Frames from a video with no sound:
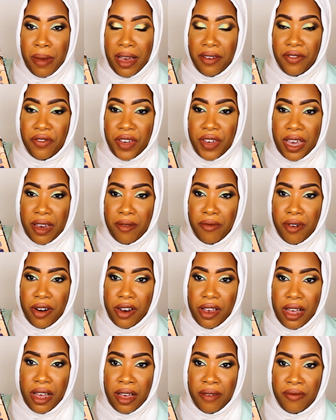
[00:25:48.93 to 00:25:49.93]
my
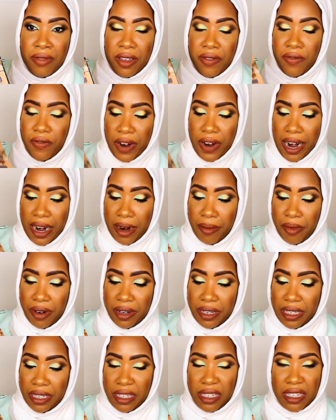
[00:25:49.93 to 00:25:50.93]
favorite of the
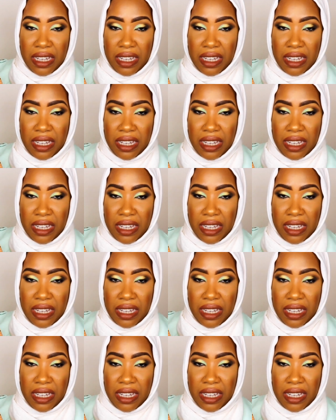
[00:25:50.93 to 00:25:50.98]
vibrants.